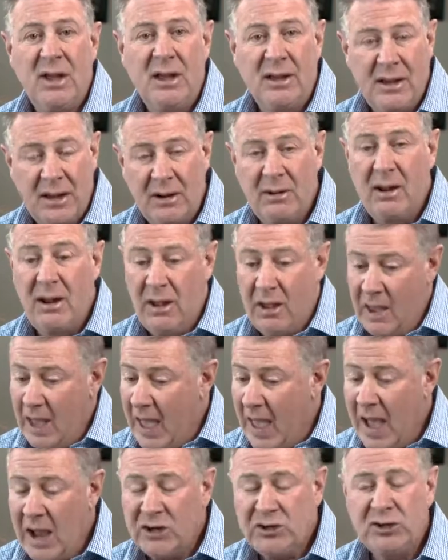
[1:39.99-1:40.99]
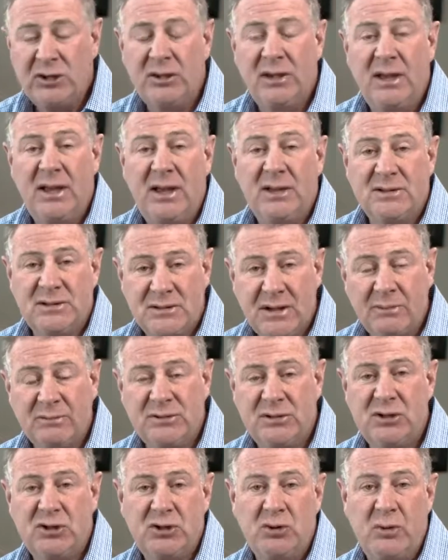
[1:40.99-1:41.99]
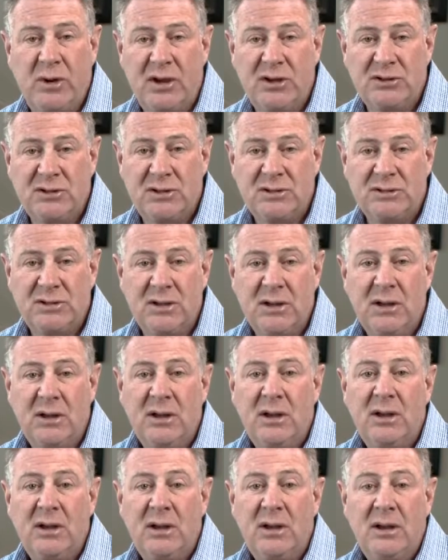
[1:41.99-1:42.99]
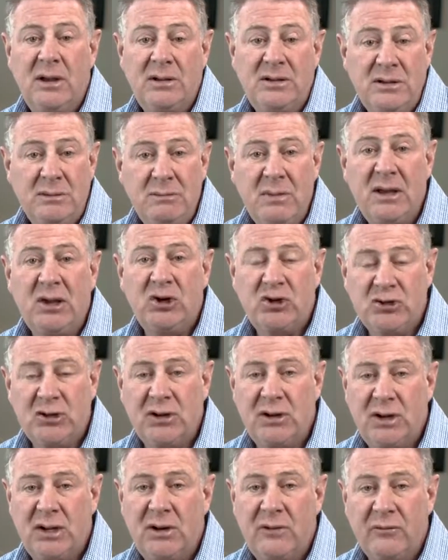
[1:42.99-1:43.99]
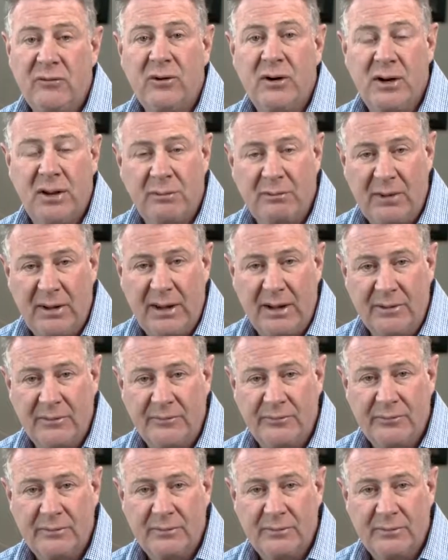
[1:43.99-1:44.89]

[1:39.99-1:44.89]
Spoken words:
can actually, in some situations, diminish the need for an implant.